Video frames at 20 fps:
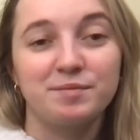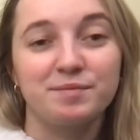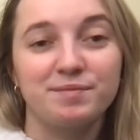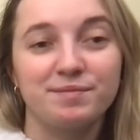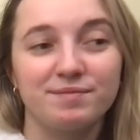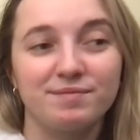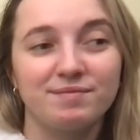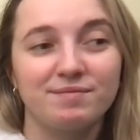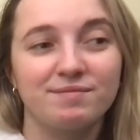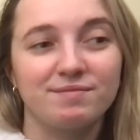
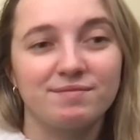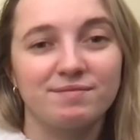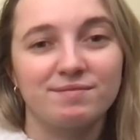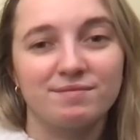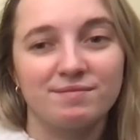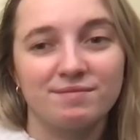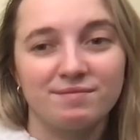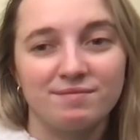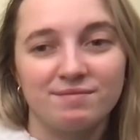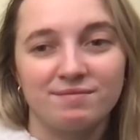
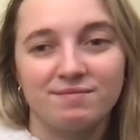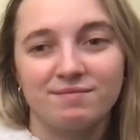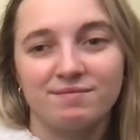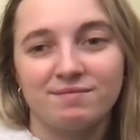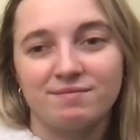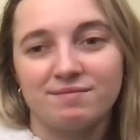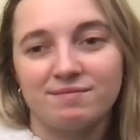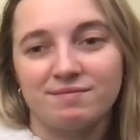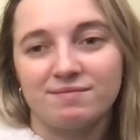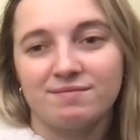
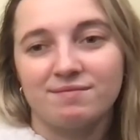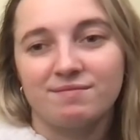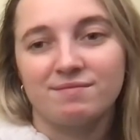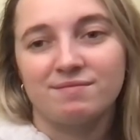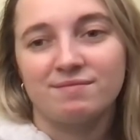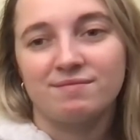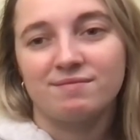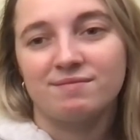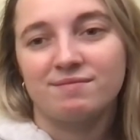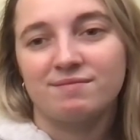
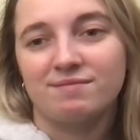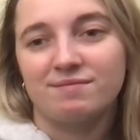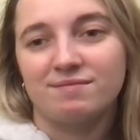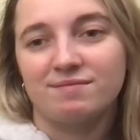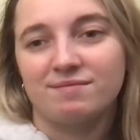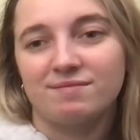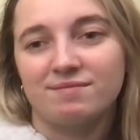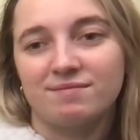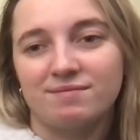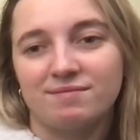
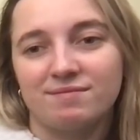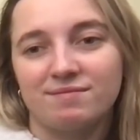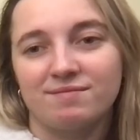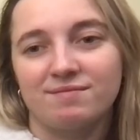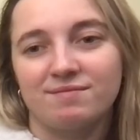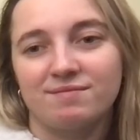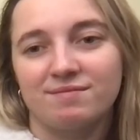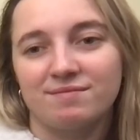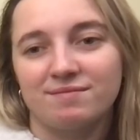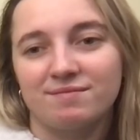
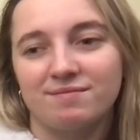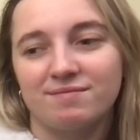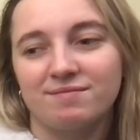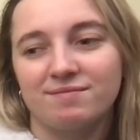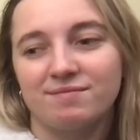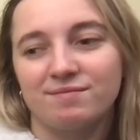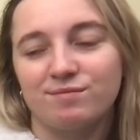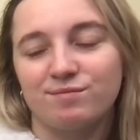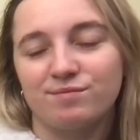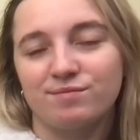
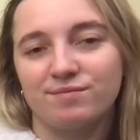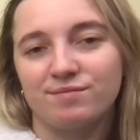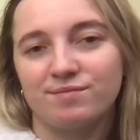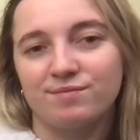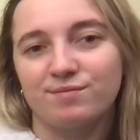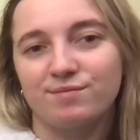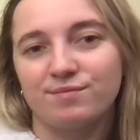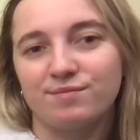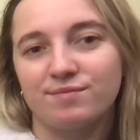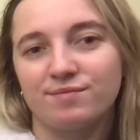
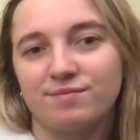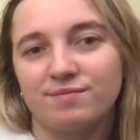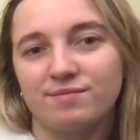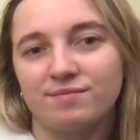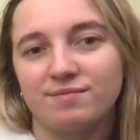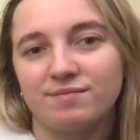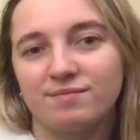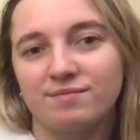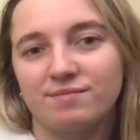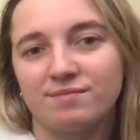
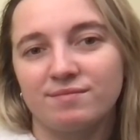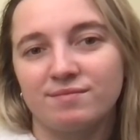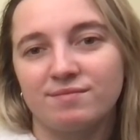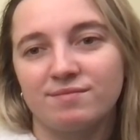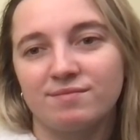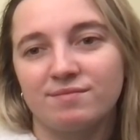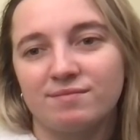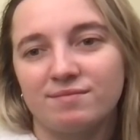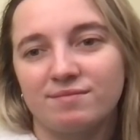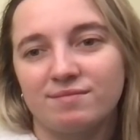
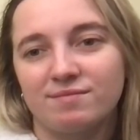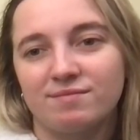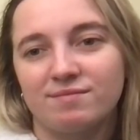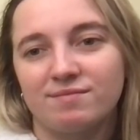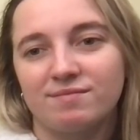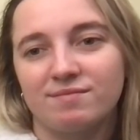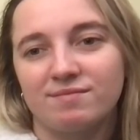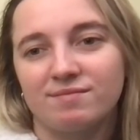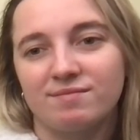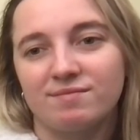
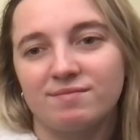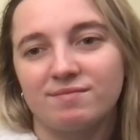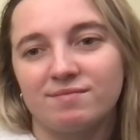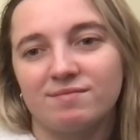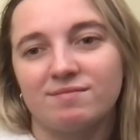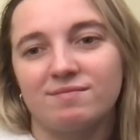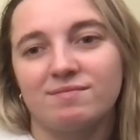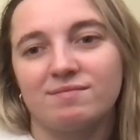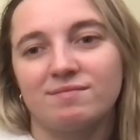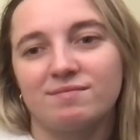
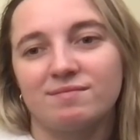This person isn't speaking.